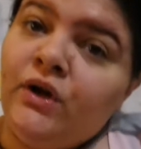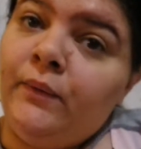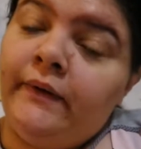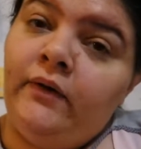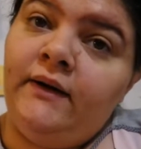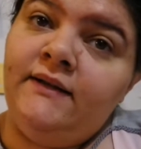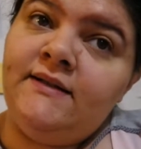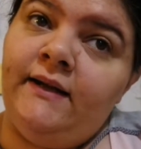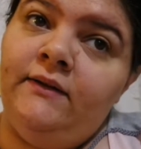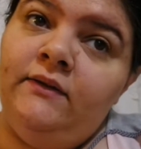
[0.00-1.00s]
going on in
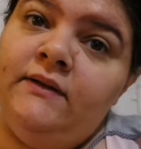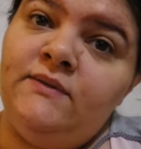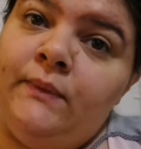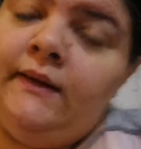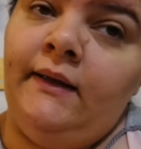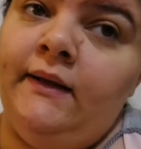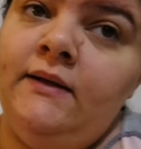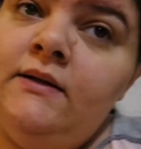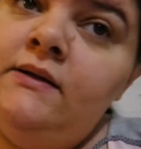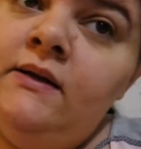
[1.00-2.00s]
town this weekend,